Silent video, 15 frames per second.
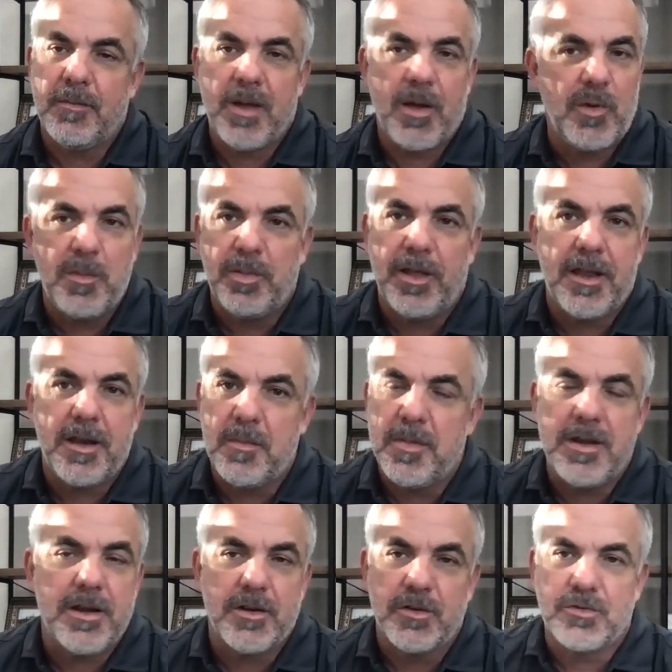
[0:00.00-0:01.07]
man, we plan to
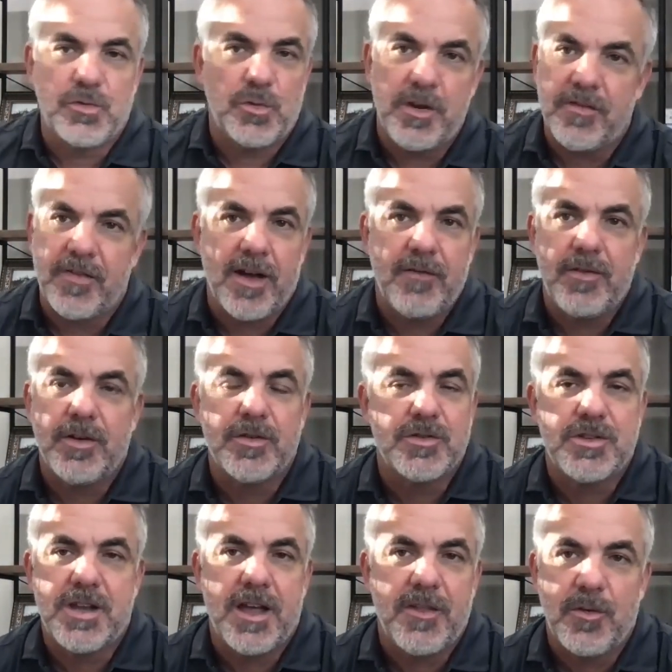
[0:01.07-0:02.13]
be here 25
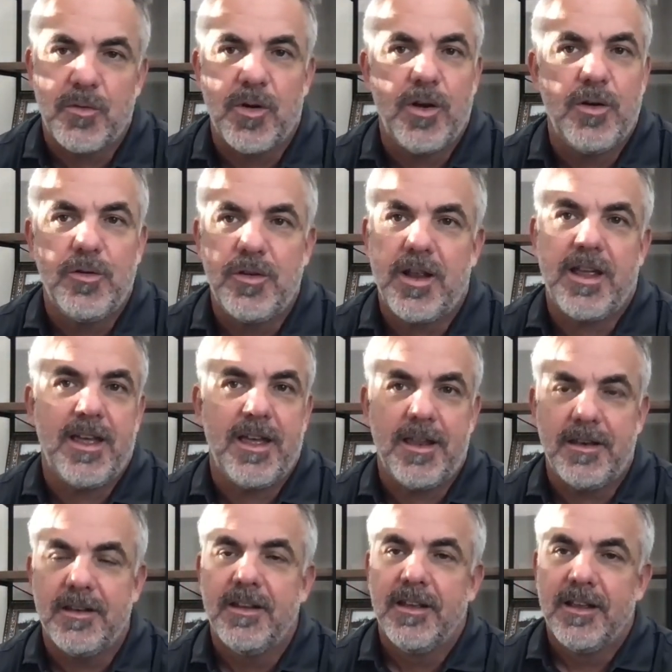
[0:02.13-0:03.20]
years down the road.
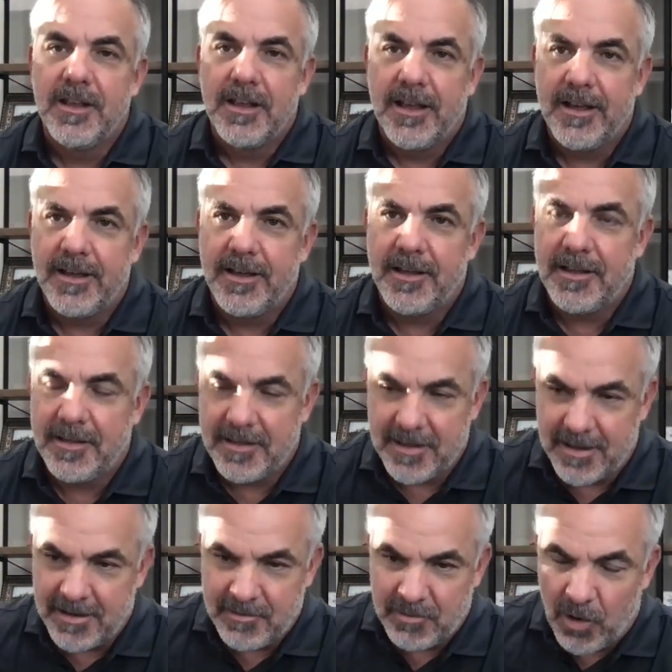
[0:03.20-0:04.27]
And
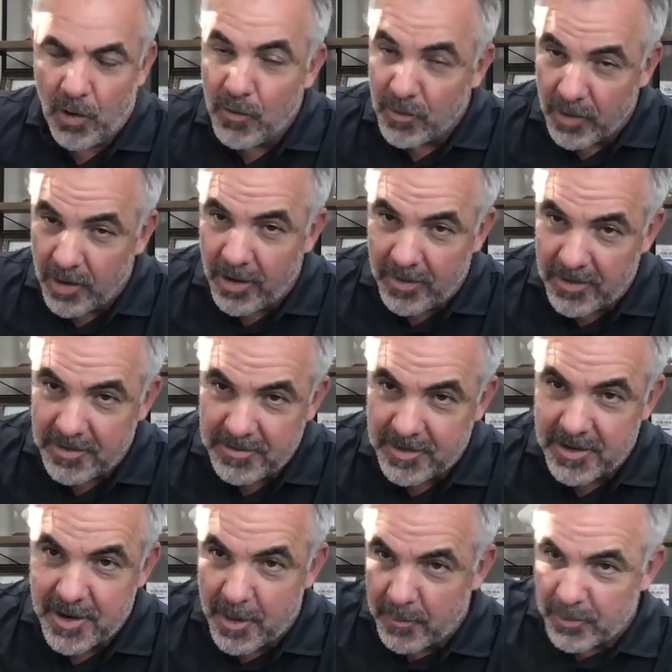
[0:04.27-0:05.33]
overall, the
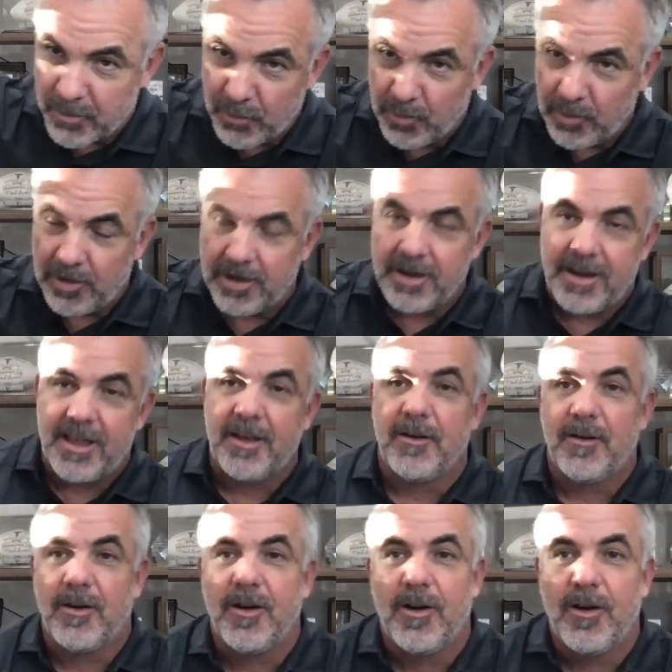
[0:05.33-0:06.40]
numbers we're looking at
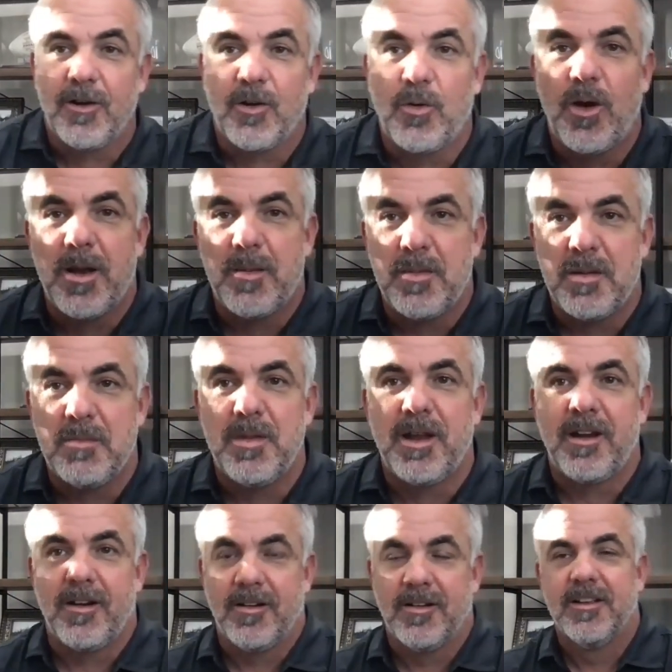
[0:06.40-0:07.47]
are quite a bit
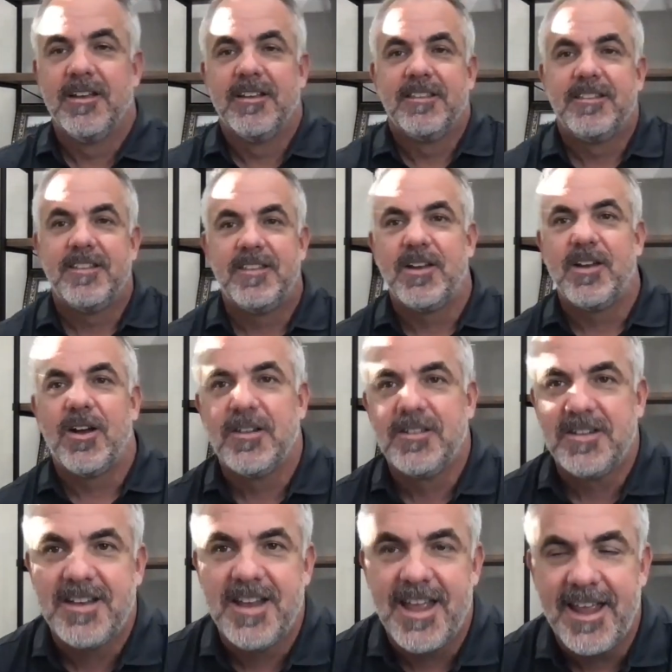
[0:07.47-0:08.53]
bigger than they are
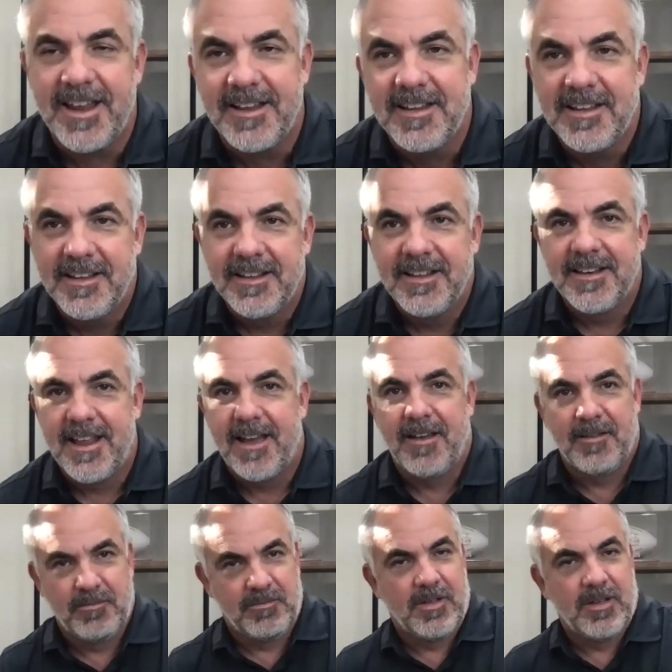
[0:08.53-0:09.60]
today.
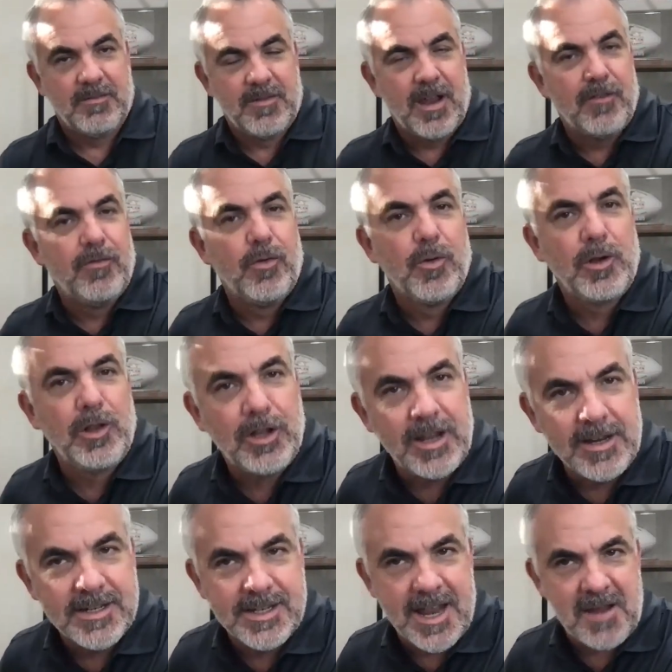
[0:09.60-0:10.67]
Now, not a
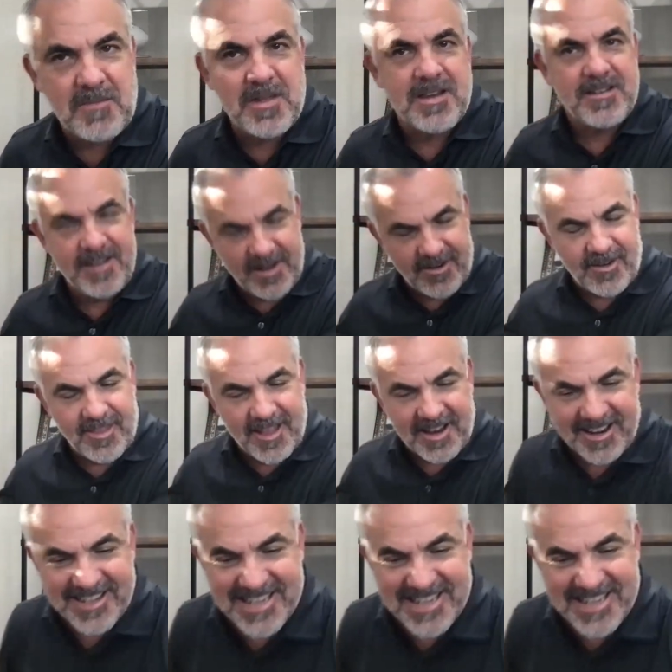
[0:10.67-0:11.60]
forward-looking statement, all that.